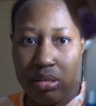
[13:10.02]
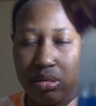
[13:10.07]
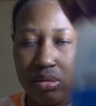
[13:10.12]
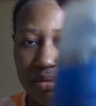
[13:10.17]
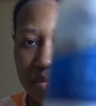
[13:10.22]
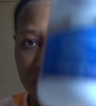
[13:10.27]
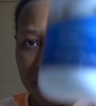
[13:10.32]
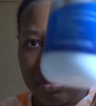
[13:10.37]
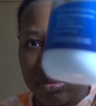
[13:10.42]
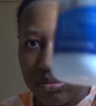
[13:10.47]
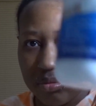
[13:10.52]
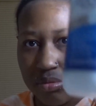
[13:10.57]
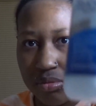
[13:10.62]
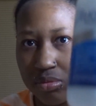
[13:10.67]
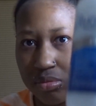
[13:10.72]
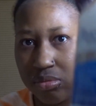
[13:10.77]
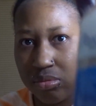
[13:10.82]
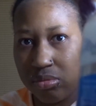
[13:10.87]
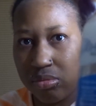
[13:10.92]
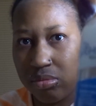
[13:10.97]
Ooh,
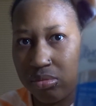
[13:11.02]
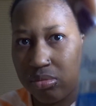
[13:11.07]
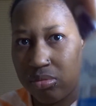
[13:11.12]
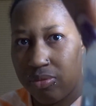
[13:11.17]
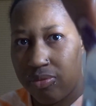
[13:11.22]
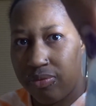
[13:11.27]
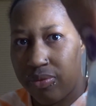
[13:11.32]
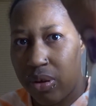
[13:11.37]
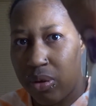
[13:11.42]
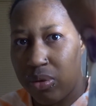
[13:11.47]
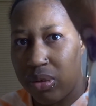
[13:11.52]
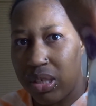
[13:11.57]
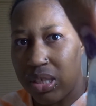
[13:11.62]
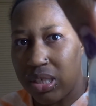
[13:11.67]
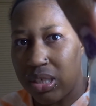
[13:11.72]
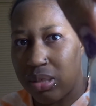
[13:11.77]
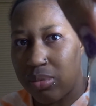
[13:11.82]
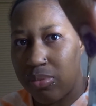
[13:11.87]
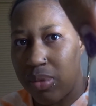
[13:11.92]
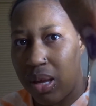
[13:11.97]

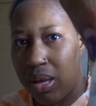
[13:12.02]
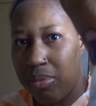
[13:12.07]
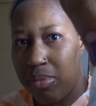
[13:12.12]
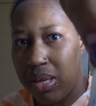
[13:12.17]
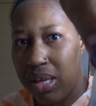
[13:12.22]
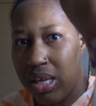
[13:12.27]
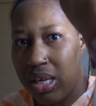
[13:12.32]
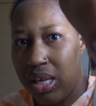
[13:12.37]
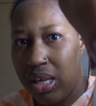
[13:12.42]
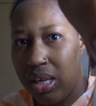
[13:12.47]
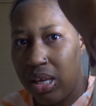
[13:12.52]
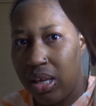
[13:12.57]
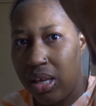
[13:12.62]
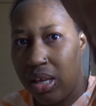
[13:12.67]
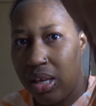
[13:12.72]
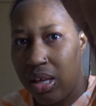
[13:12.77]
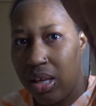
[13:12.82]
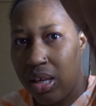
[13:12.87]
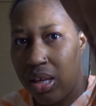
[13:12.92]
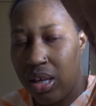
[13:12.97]
focus, baby.
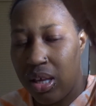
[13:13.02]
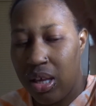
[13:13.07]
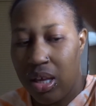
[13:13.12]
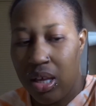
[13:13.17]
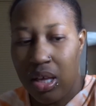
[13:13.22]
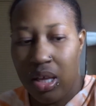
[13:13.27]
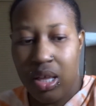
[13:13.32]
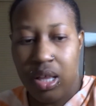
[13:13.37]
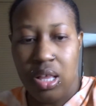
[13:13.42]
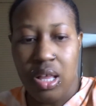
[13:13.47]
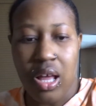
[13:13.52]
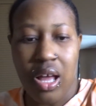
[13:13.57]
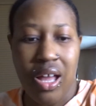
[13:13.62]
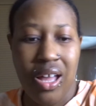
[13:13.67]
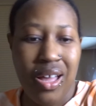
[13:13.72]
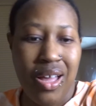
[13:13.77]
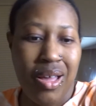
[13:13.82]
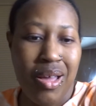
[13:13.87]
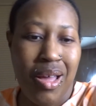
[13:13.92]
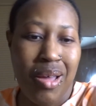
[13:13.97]

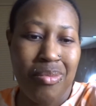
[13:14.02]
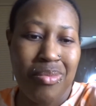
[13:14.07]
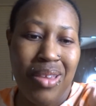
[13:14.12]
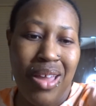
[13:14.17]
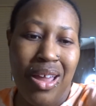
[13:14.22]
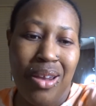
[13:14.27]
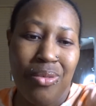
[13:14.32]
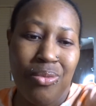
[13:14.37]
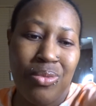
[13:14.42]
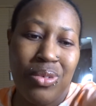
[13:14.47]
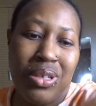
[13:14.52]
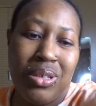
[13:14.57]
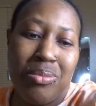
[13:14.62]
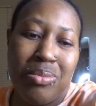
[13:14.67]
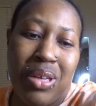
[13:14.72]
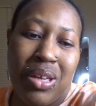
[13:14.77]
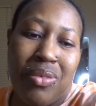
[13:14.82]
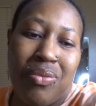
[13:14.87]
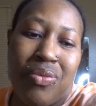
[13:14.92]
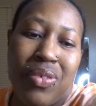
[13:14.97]
I'm not a real
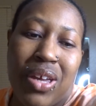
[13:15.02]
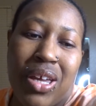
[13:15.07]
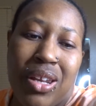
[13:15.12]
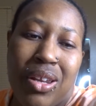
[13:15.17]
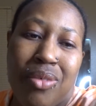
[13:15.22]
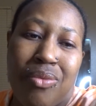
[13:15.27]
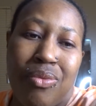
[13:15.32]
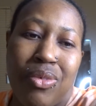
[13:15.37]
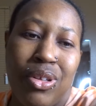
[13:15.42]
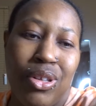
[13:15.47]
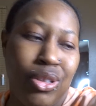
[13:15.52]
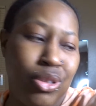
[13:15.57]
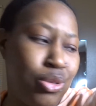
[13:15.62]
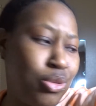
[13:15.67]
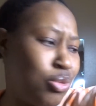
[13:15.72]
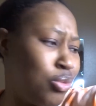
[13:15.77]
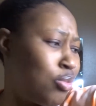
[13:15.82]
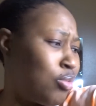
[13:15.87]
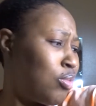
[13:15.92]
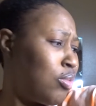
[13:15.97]
big fan of
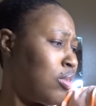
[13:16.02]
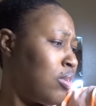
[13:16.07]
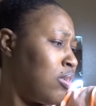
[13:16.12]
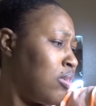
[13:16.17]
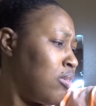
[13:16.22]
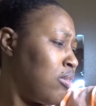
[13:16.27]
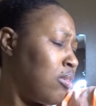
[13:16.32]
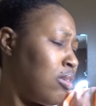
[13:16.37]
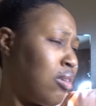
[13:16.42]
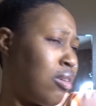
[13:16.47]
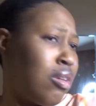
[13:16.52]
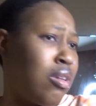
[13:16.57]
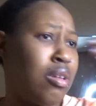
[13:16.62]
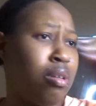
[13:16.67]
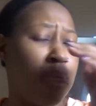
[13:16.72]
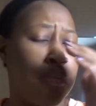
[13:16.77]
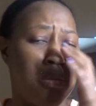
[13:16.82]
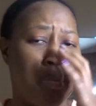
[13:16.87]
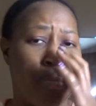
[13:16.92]
glue. I